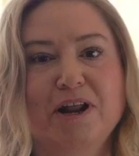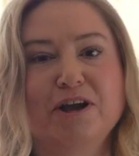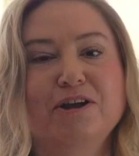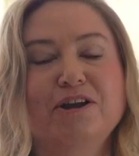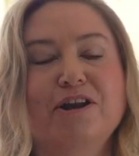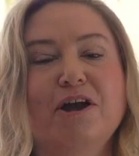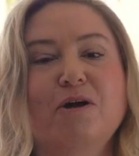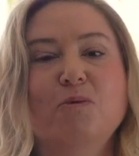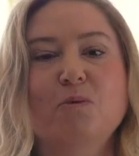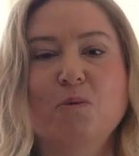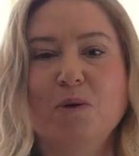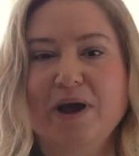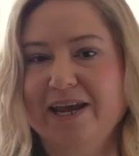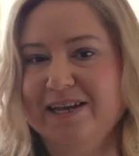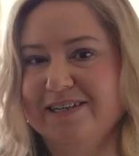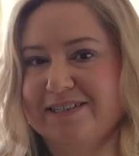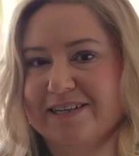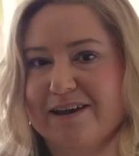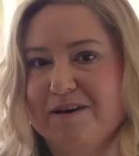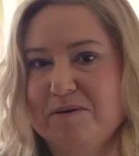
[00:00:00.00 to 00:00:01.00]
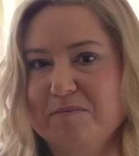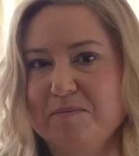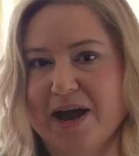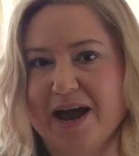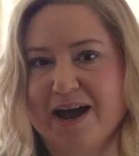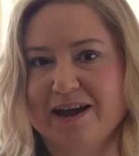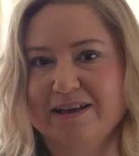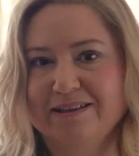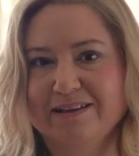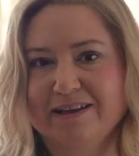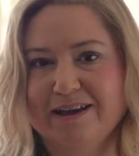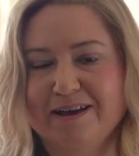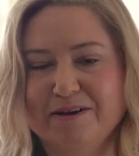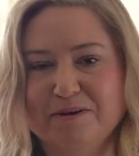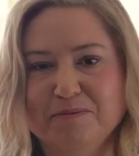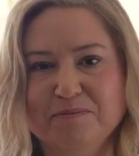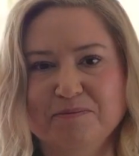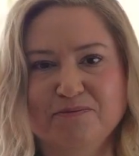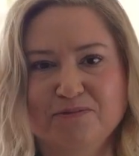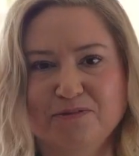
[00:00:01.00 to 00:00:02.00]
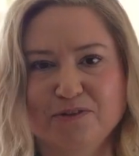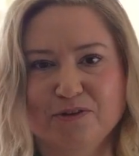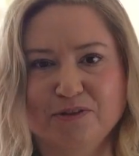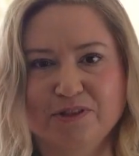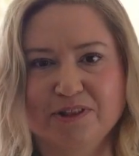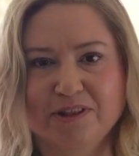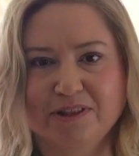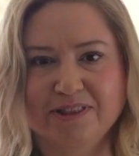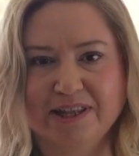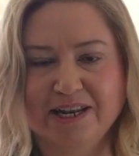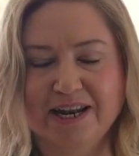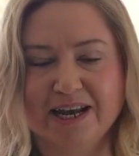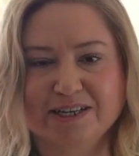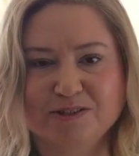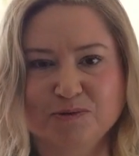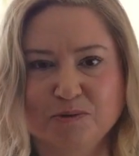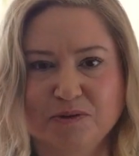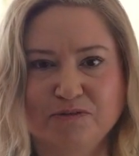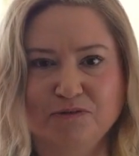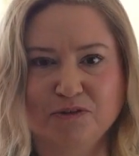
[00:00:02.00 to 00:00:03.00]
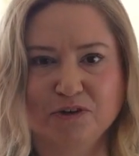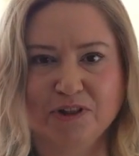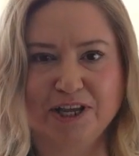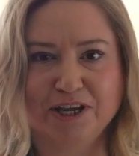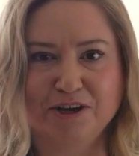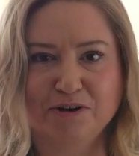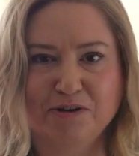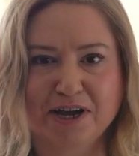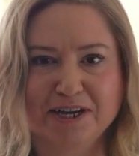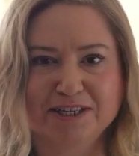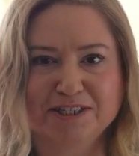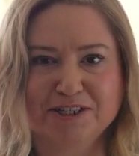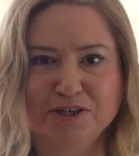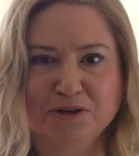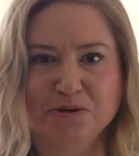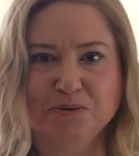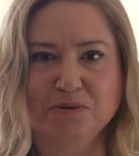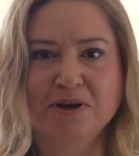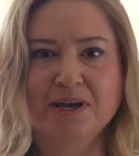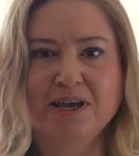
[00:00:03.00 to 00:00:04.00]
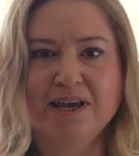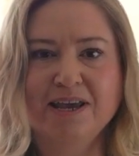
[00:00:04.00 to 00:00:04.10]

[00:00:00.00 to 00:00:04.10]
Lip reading: and I could not wait to come back for the next one for LinkUnite II.